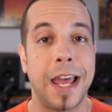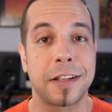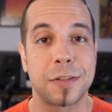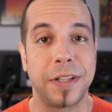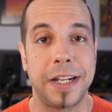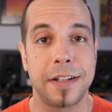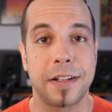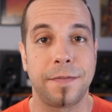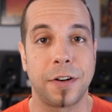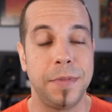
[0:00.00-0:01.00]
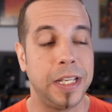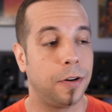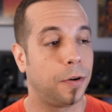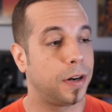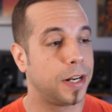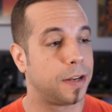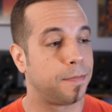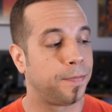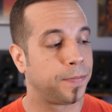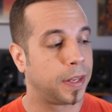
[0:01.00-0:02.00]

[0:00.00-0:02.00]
explanation for me or him.